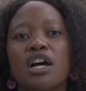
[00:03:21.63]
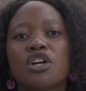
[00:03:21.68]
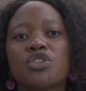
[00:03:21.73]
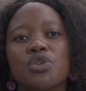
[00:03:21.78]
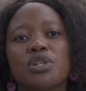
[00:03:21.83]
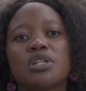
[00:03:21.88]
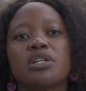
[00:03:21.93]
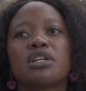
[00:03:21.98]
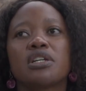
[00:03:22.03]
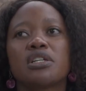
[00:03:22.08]

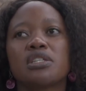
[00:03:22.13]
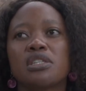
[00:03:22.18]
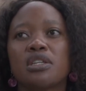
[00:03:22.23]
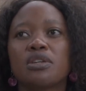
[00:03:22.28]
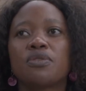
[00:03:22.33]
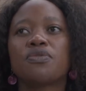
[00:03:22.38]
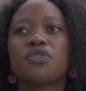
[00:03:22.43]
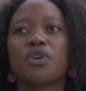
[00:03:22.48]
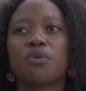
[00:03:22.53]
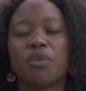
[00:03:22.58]
actually
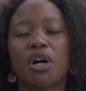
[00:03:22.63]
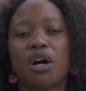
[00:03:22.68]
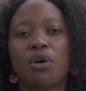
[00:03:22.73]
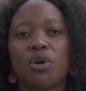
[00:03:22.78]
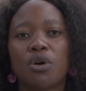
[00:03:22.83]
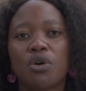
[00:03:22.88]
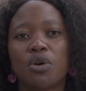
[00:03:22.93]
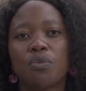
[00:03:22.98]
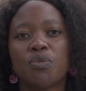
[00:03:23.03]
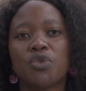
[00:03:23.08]
receive from
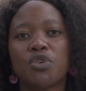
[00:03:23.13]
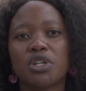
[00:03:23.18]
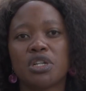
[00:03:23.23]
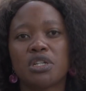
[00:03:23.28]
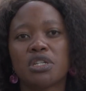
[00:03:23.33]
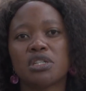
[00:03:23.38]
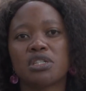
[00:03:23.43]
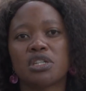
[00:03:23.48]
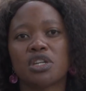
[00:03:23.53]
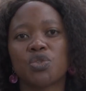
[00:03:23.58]
our
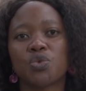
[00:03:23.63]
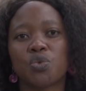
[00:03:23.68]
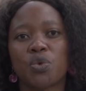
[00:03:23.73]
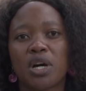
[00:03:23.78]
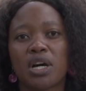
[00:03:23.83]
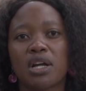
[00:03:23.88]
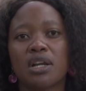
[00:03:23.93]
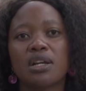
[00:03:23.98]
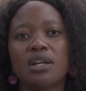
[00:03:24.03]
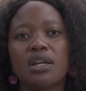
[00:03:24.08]
communities as
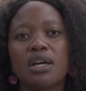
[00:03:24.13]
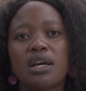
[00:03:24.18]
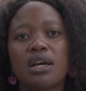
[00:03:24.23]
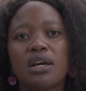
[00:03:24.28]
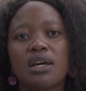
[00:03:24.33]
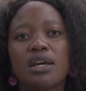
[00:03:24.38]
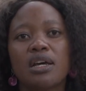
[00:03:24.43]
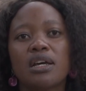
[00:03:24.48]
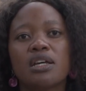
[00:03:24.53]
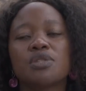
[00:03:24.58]
well.
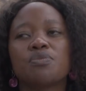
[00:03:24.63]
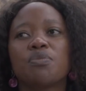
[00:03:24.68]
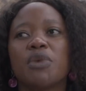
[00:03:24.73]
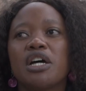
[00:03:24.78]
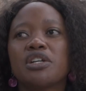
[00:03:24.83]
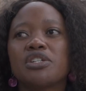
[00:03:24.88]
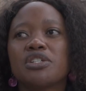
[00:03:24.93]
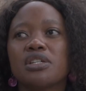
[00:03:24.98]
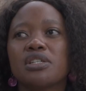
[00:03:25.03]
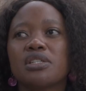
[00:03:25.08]
As
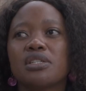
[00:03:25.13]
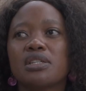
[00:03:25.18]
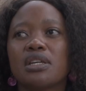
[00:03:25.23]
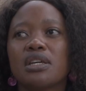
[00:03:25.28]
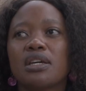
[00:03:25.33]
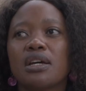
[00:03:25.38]
much as